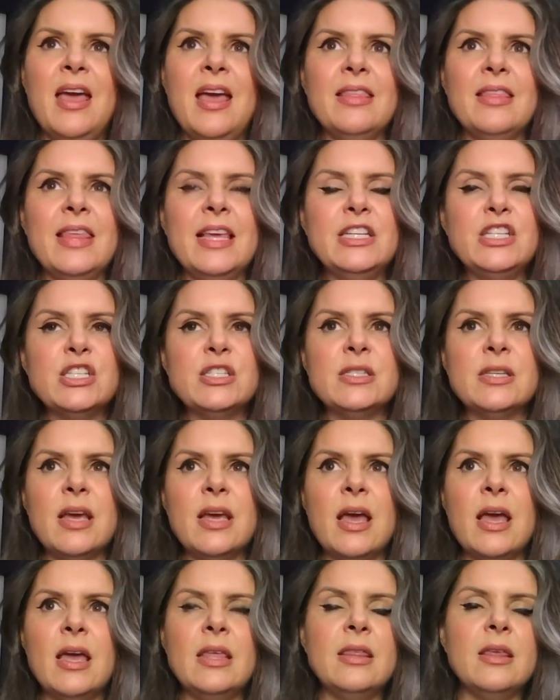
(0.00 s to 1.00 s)
they just
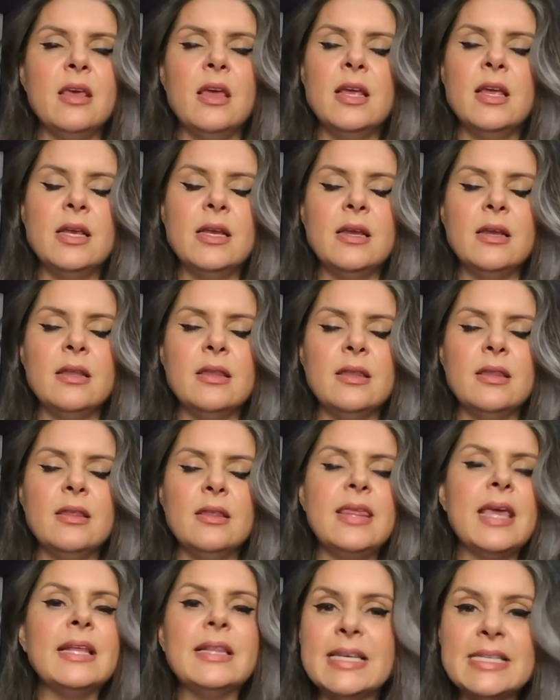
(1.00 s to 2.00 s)
it
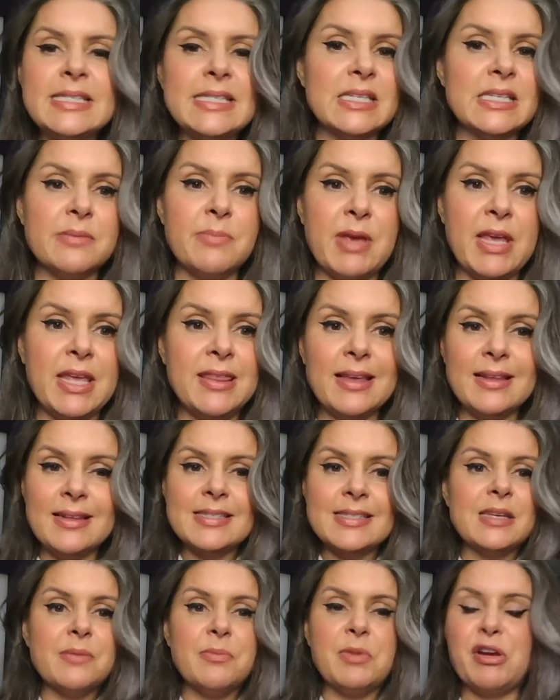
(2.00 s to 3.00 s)
they listened to me. They
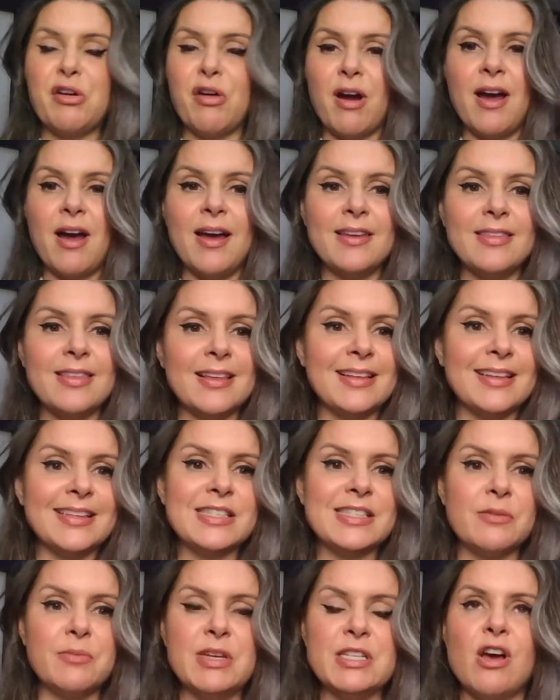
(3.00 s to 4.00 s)
listened to me cry, they
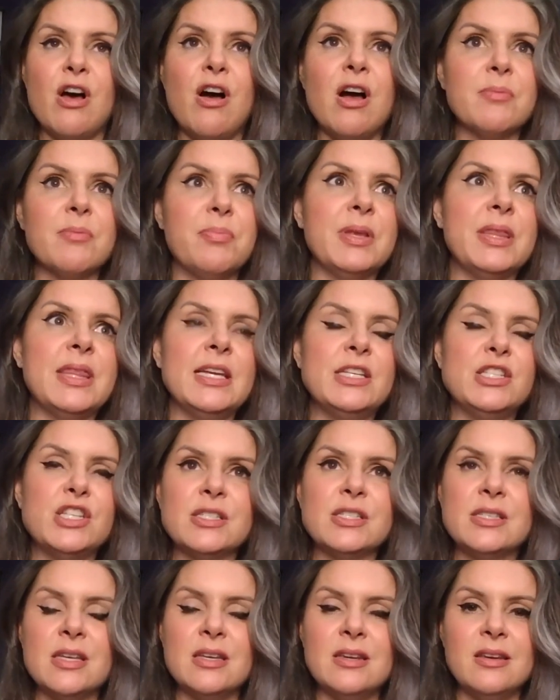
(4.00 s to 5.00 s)
listened to me talk, but they
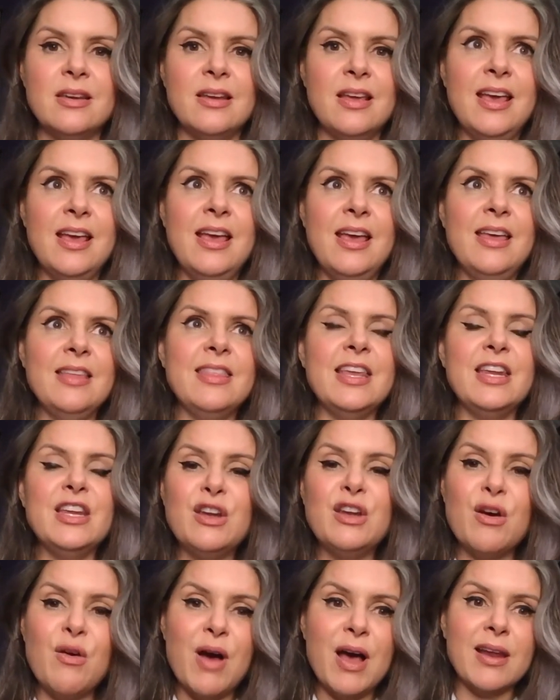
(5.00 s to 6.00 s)
didn't
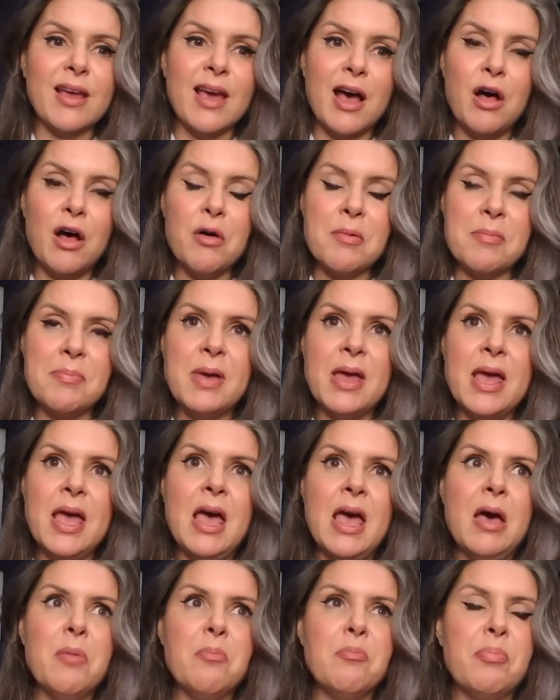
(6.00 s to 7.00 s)
know how to help.
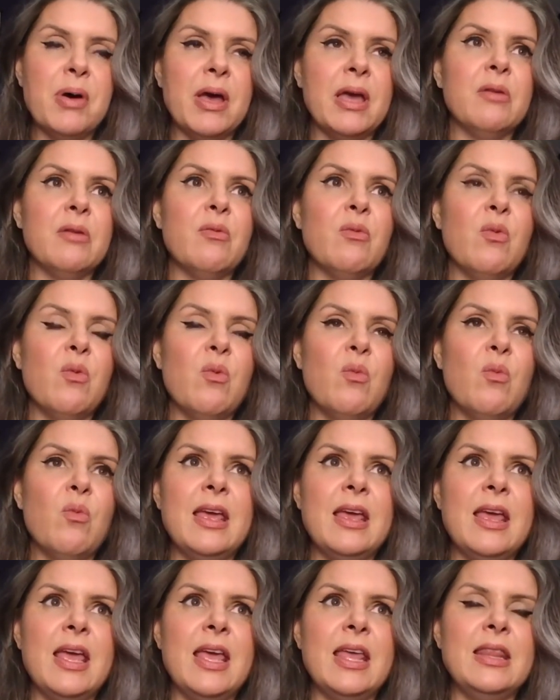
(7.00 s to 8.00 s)
But
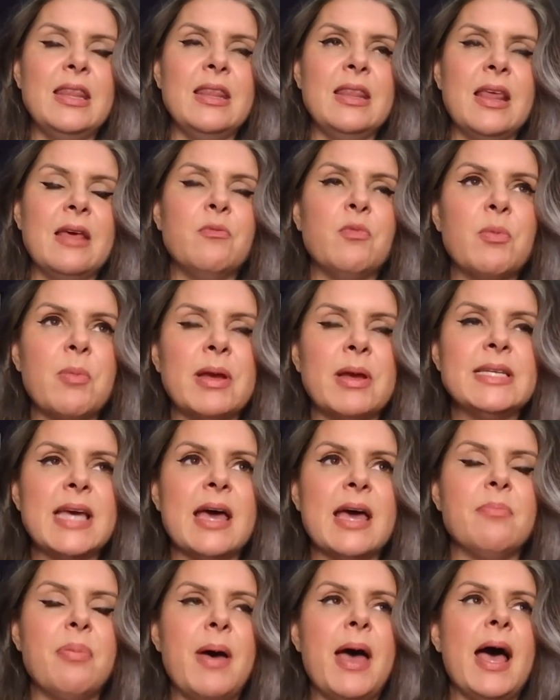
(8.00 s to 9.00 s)
and then when my
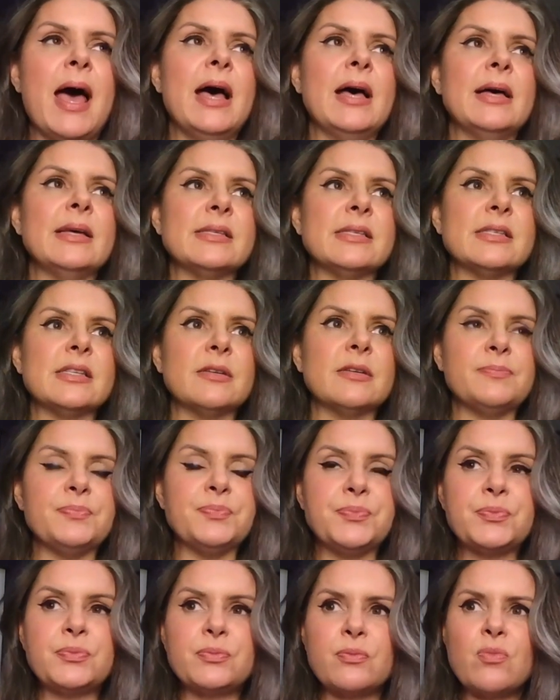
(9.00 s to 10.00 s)
dad passed,
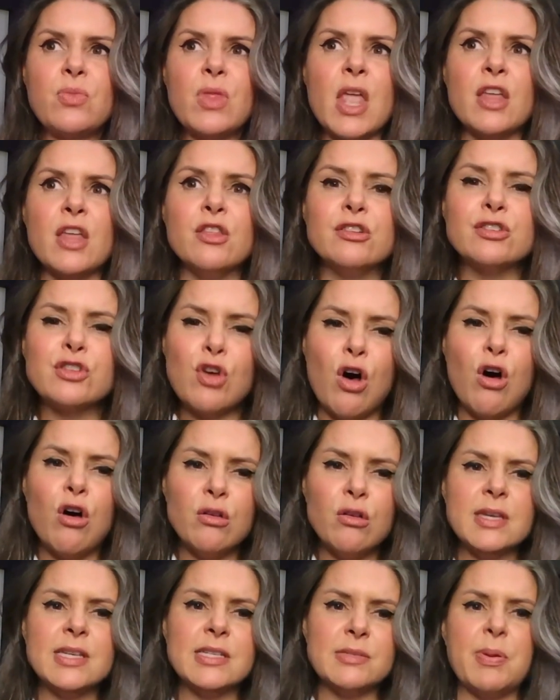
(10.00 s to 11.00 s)
there's
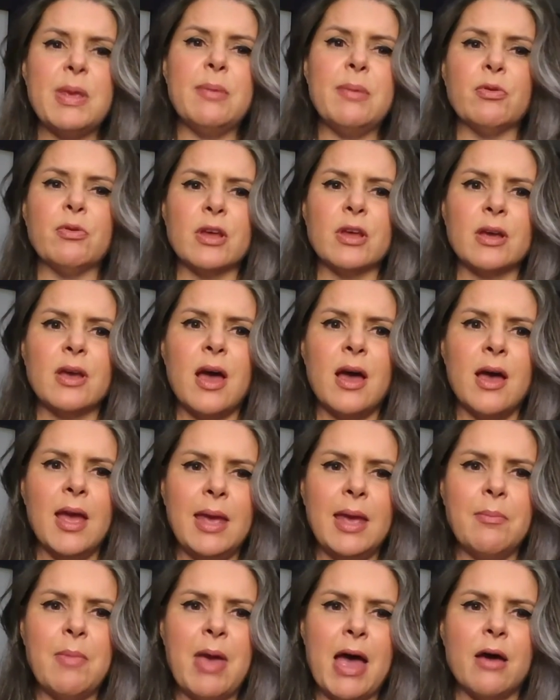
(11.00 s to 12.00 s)
all these people that
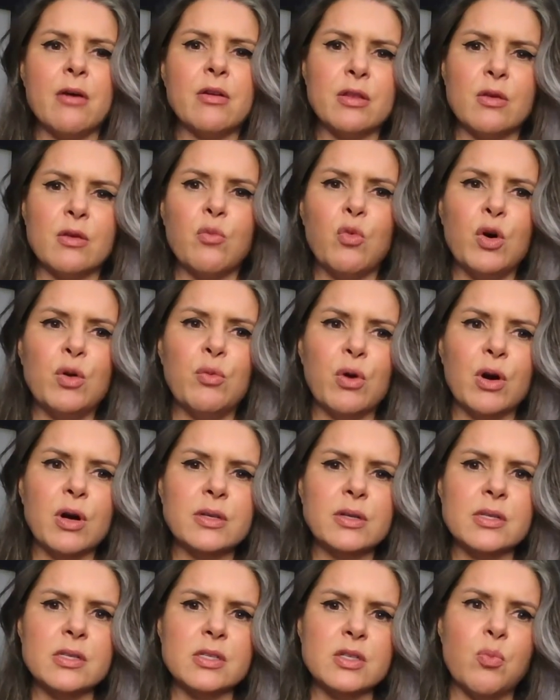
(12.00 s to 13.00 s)
came out of the
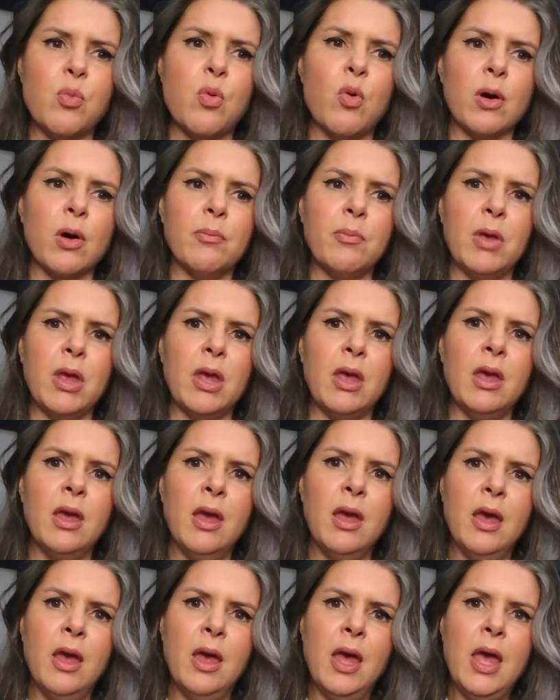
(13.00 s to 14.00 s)
woodwork to support me,
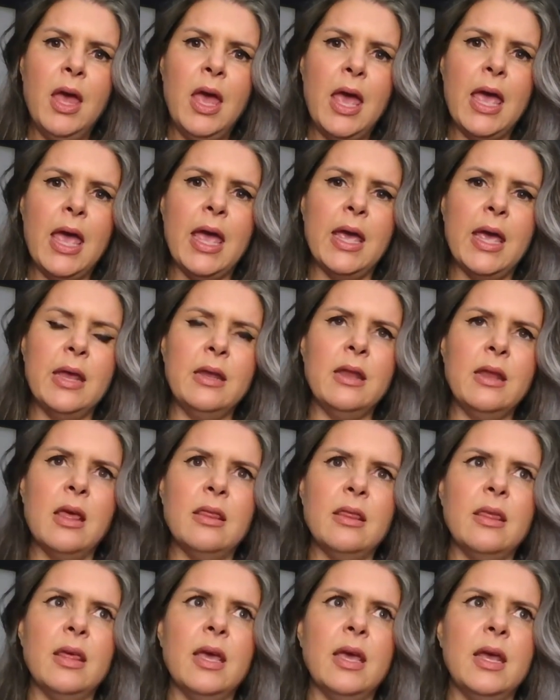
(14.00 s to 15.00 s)
and
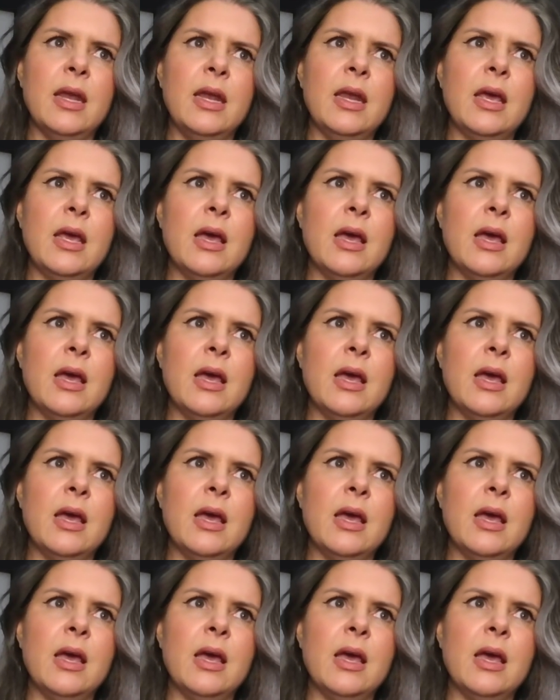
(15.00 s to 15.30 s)
that